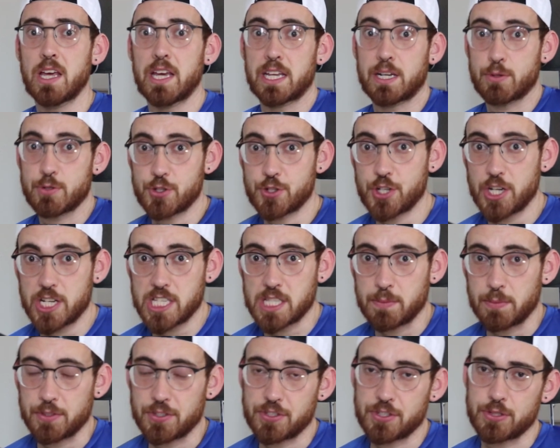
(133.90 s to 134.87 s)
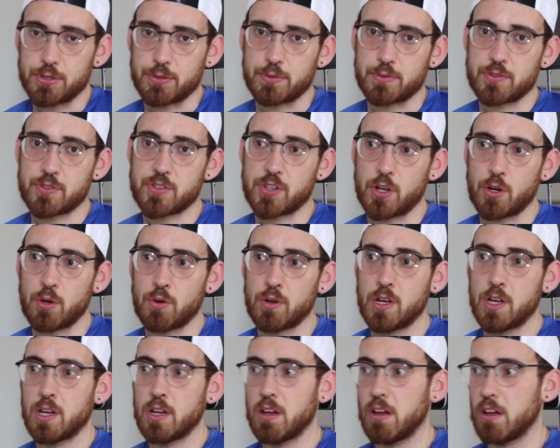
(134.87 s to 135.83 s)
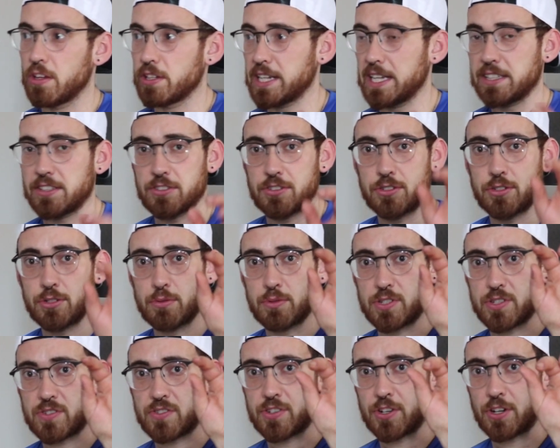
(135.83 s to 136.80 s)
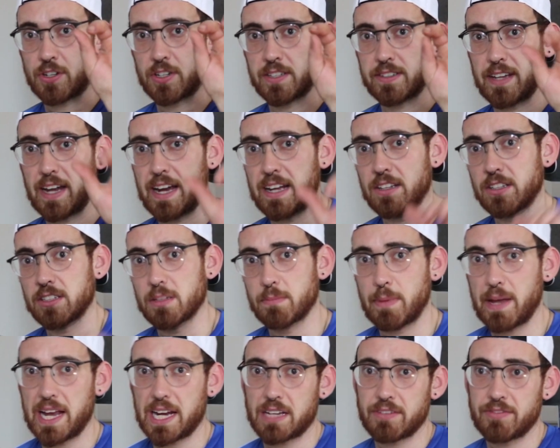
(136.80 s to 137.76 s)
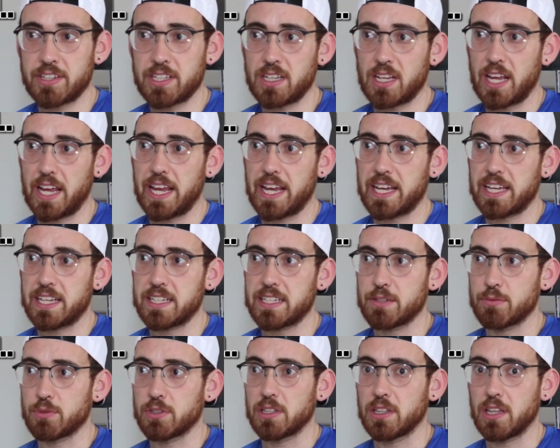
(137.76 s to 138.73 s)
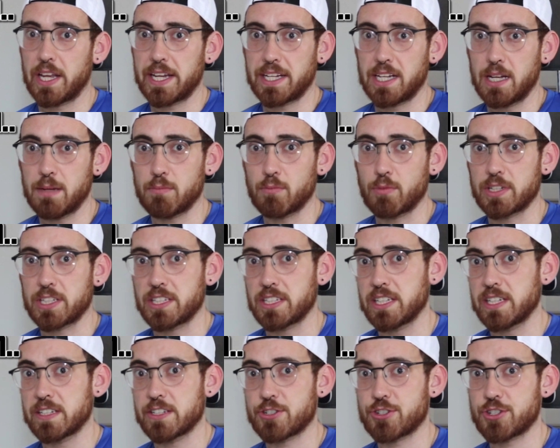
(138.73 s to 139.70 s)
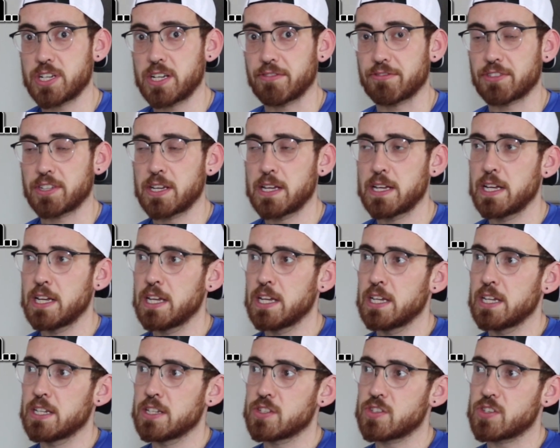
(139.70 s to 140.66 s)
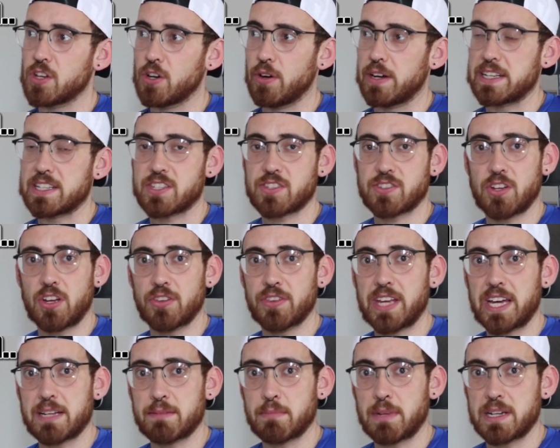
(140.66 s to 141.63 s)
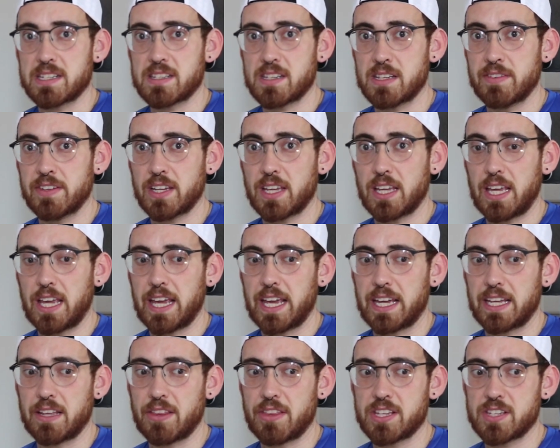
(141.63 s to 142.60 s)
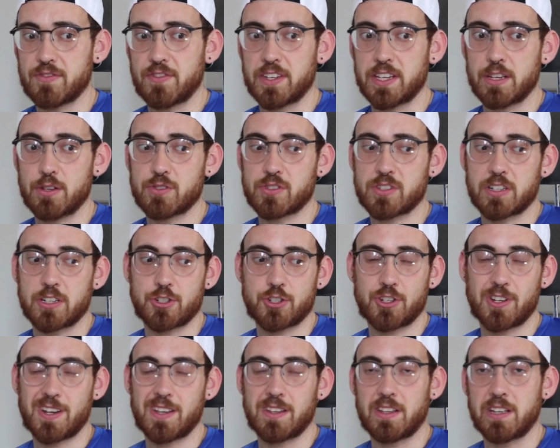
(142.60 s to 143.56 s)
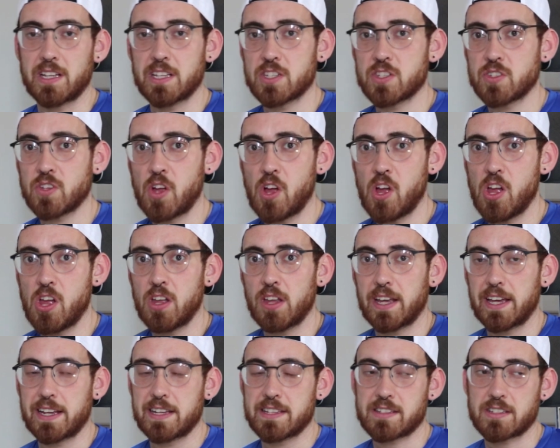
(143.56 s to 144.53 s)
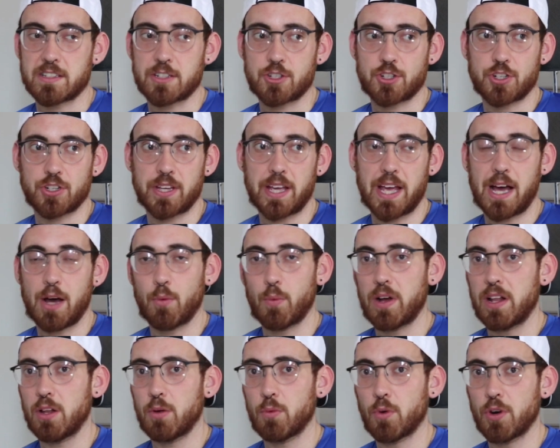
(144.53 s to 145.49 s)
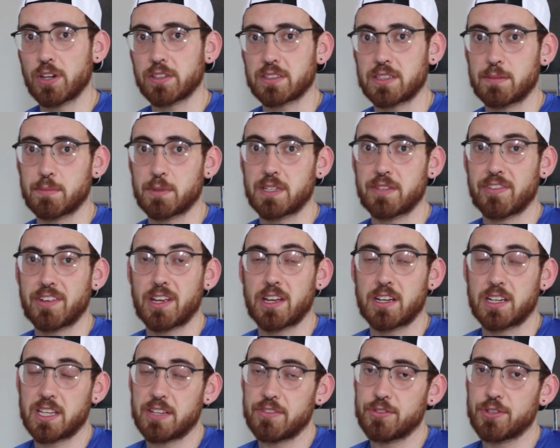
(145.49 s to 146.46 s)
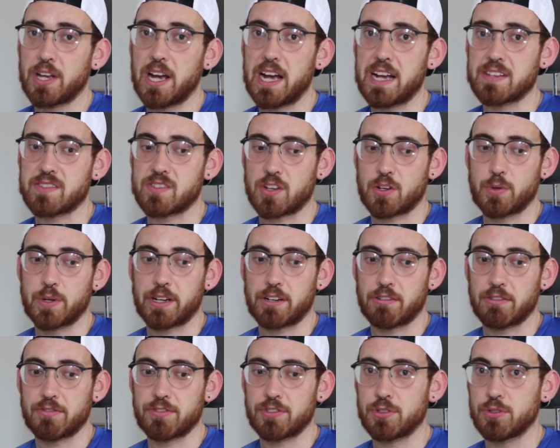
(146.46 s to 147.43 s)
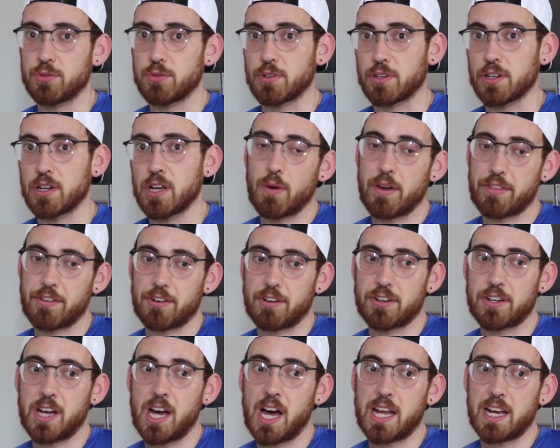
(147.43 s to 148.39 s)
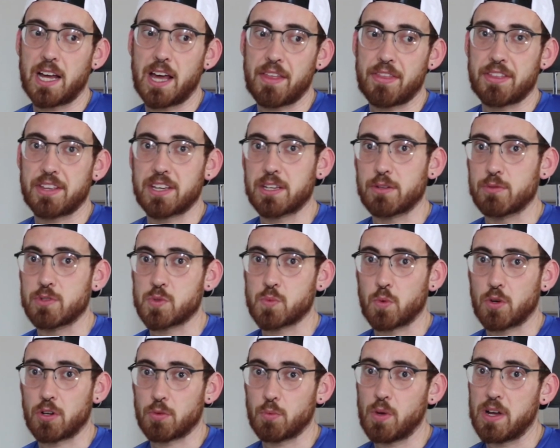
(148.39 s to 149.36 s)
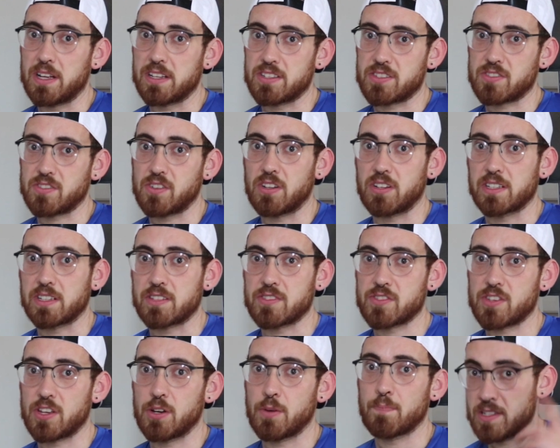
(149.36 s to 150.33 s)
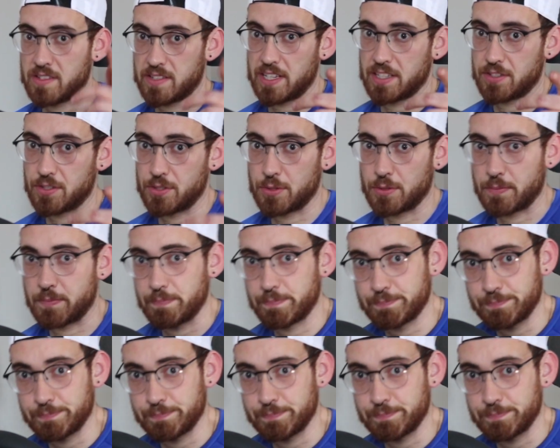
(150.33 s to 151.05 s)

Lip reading: and it was adjustable too, so all you had to do was turn a dial on the back of it and it would light up when you needed to shift. So I installed that in my Civic, and this video is going to show you the install, and it's going to show you how well it worked, and I'm going to give you guys a quick review or whether or not I think it was worthwhile installing, so stay tuned.